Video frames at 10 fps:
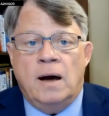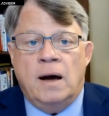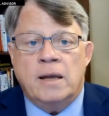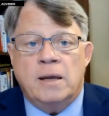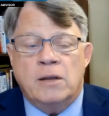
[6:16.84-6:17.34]

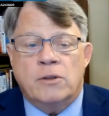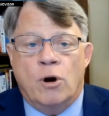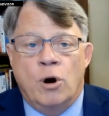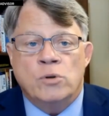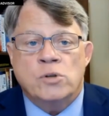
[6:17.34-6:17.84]
He either
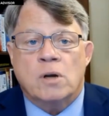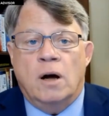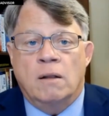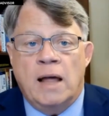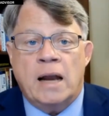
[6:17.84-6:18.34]
owns a
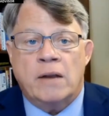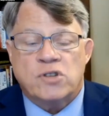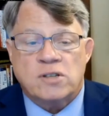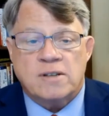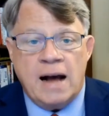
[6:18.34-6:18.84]
lot of
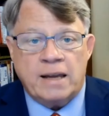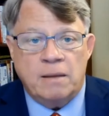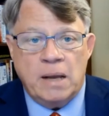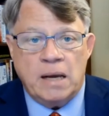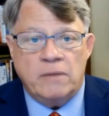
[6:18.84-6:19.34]
stock
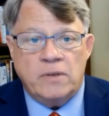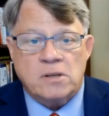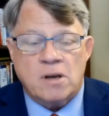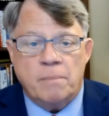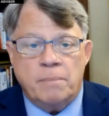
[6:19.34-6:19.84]
in many of these
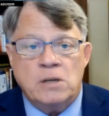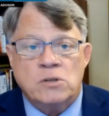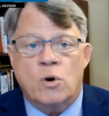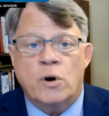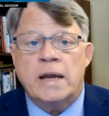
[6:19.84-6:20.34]
companies,
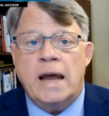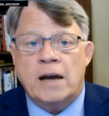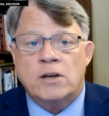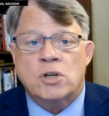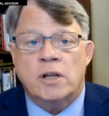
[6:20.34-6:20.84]
or he
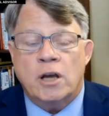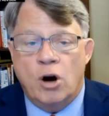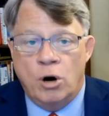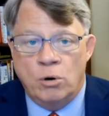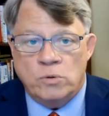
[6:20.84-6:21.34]
actually
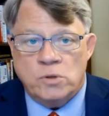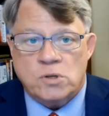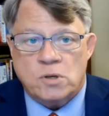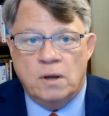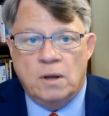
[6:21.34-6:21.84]
owns